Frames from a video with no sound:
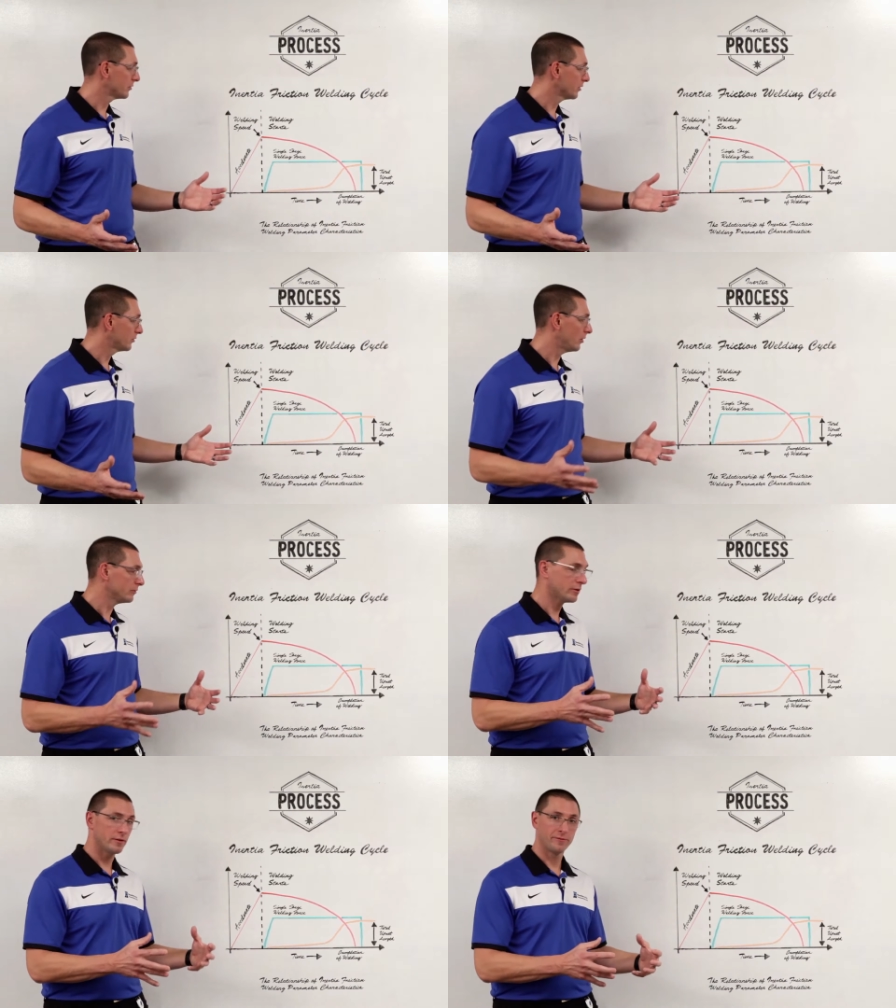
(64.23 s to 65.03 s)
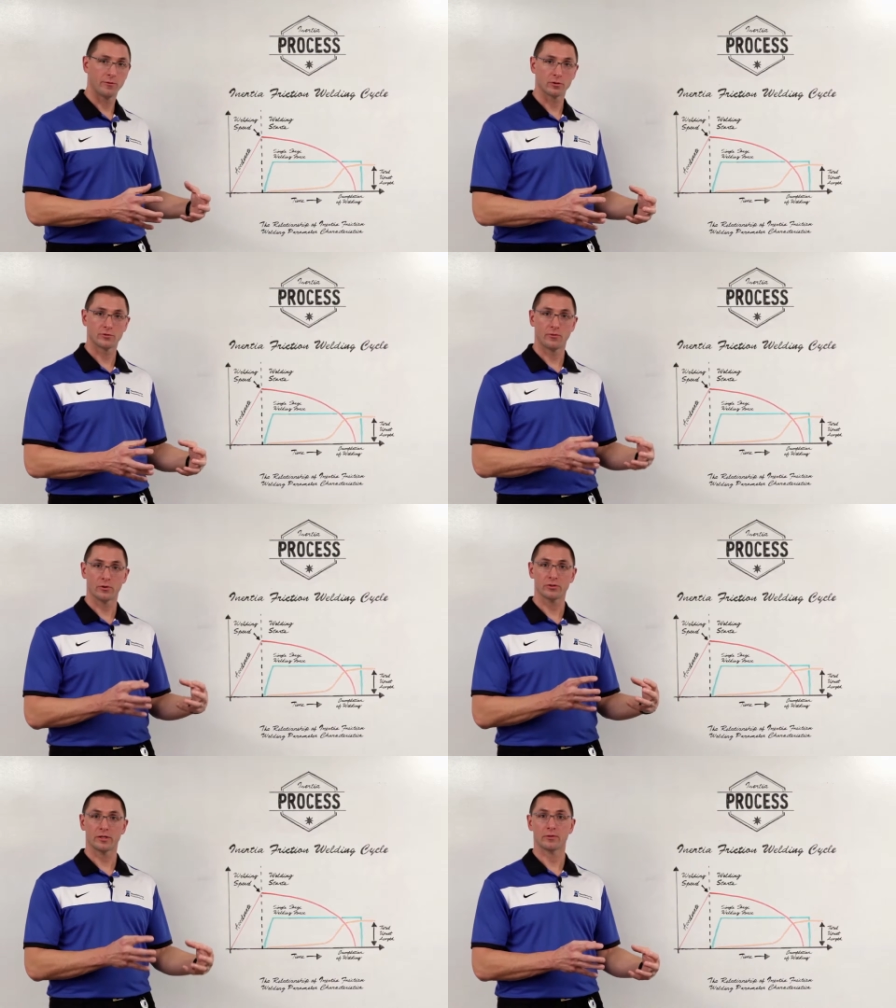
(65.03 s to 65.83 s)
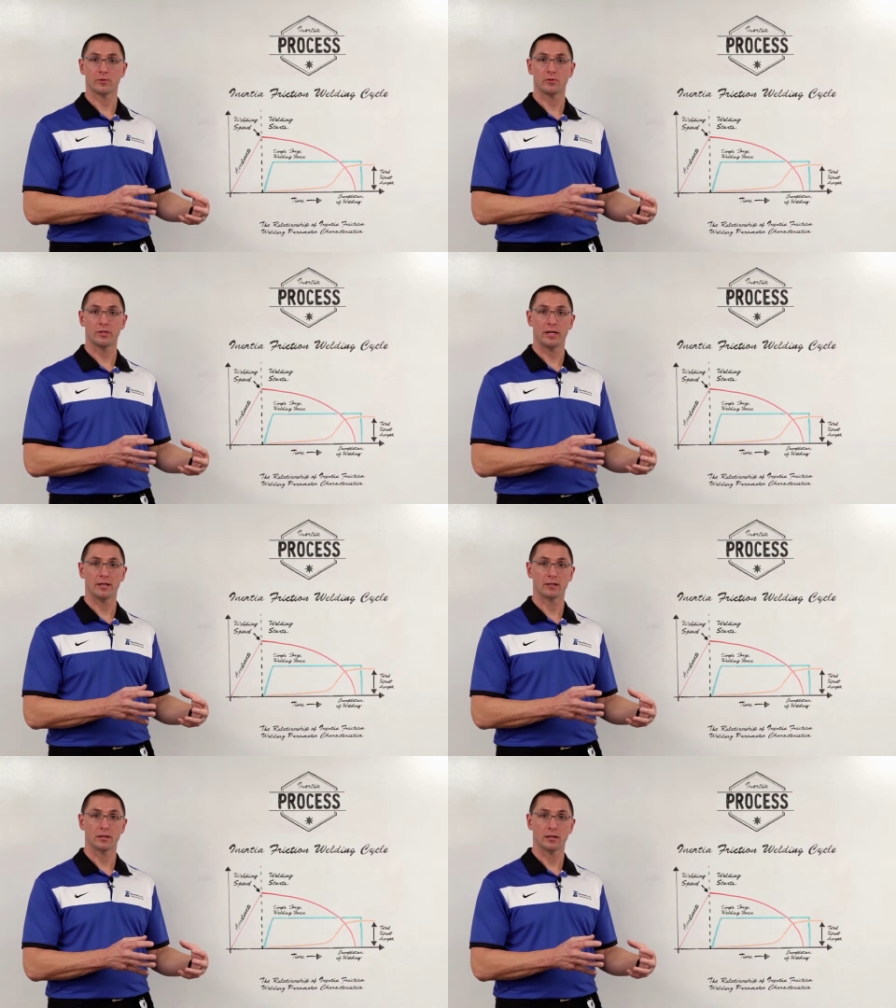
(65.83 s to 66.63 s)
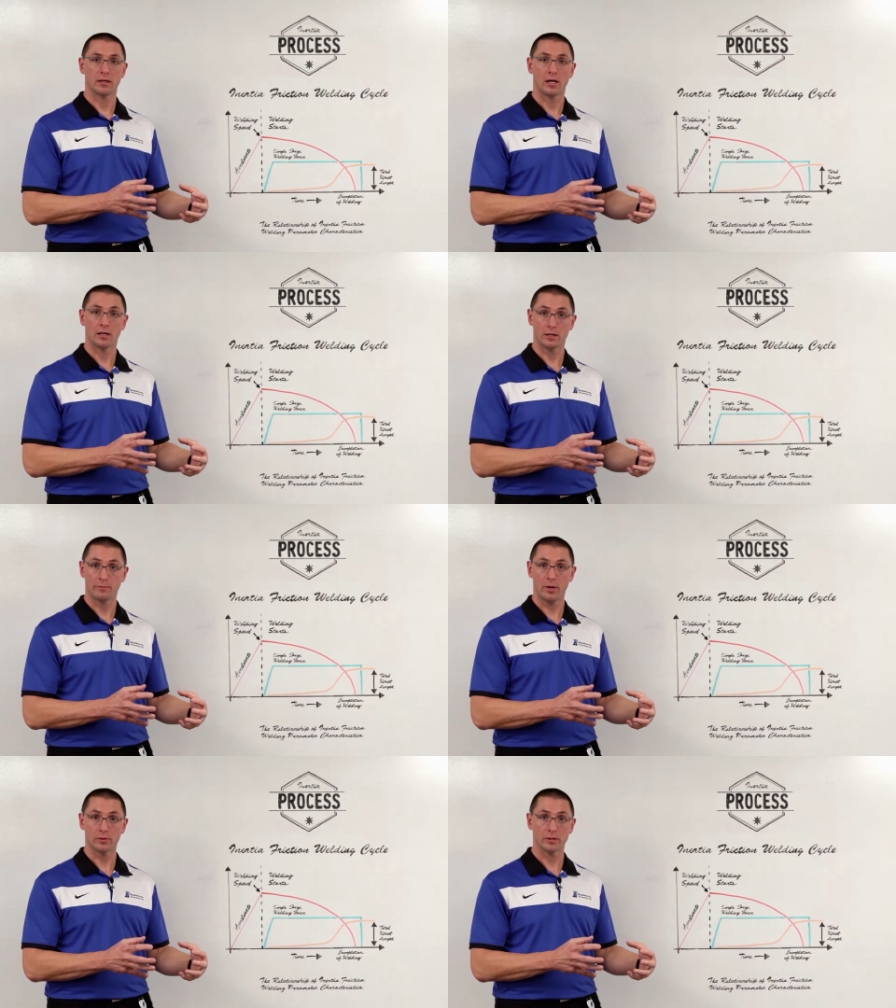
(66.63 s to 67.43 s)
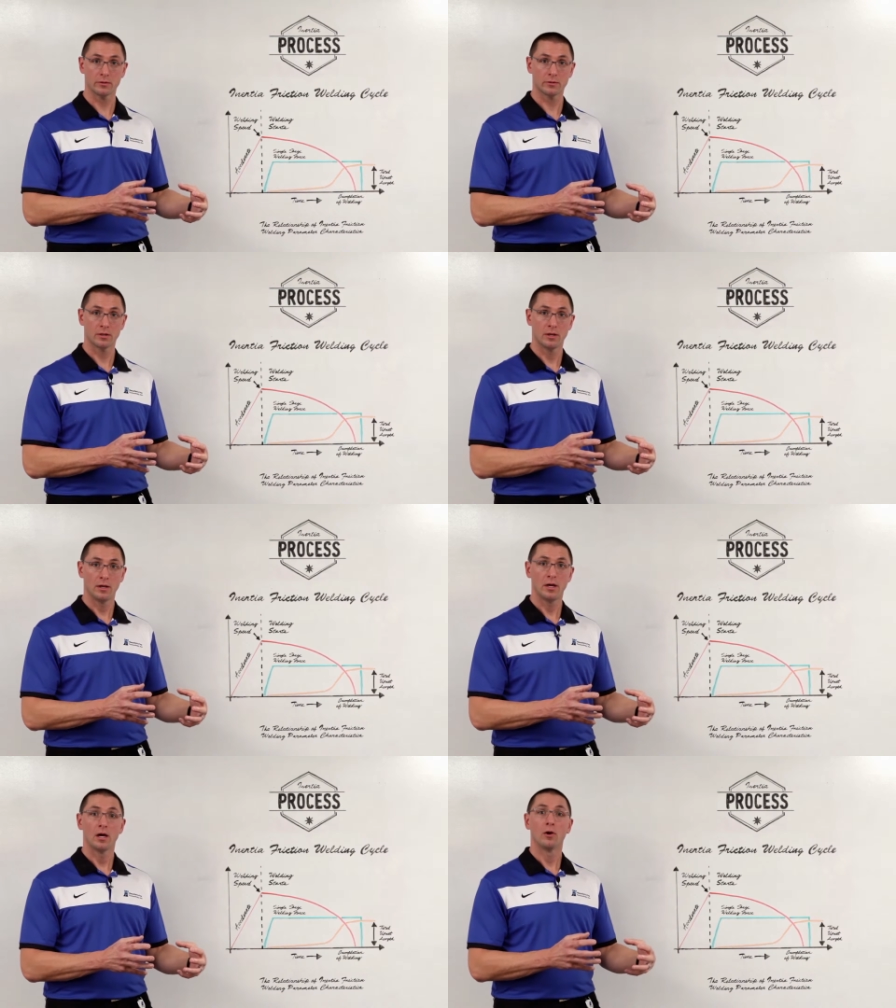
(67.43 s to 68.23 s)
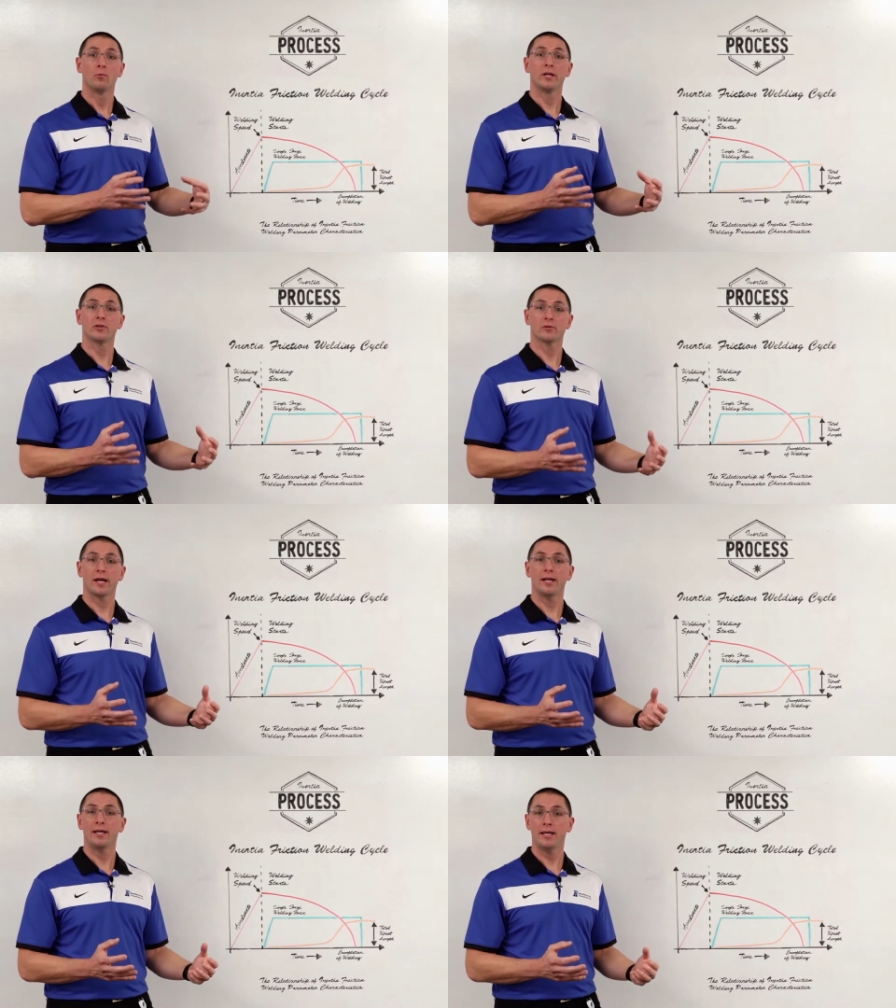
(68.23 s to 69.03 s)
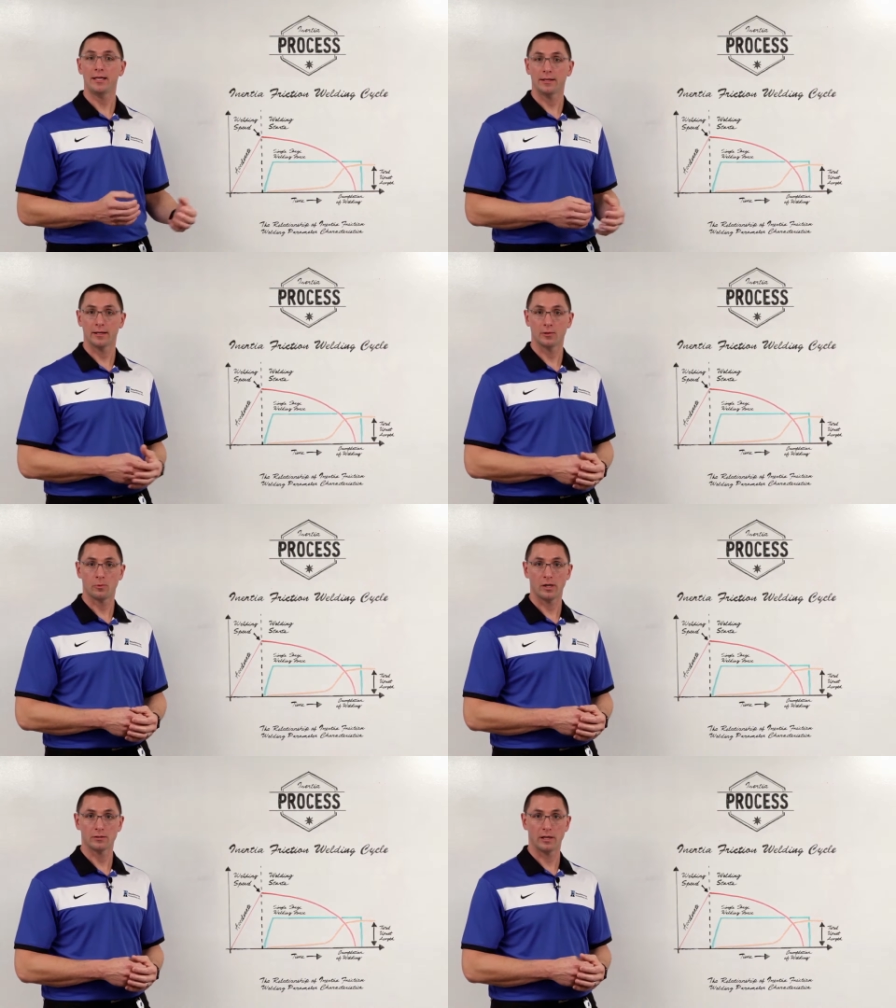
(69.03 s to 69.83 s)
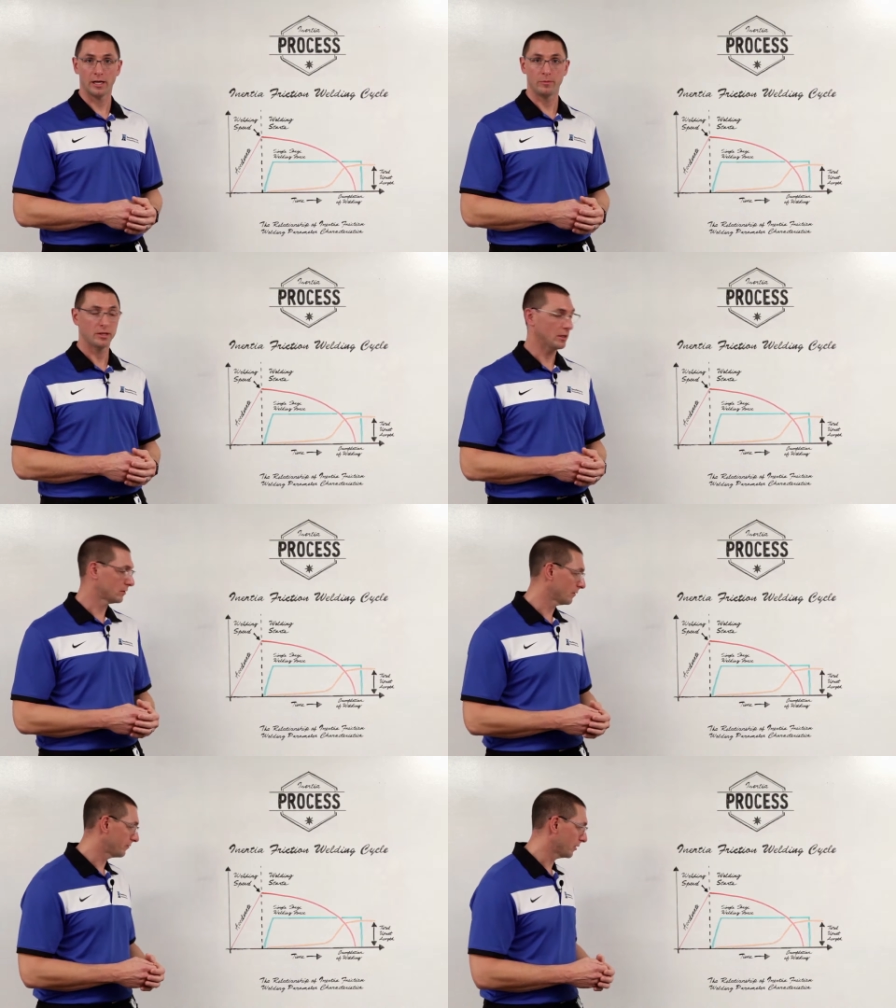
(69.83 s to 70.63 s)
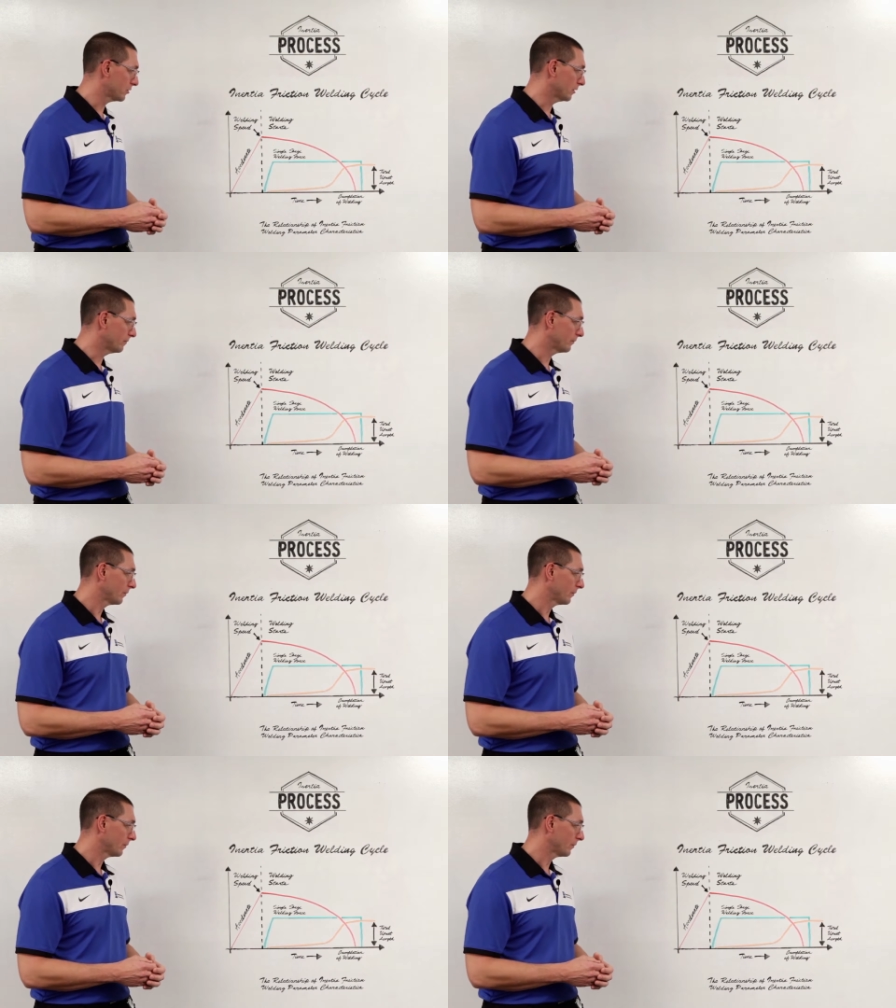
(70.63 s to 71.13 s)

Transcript: a result of the forge force and the rotating uh, components, we create heat at the weld line because of the friction.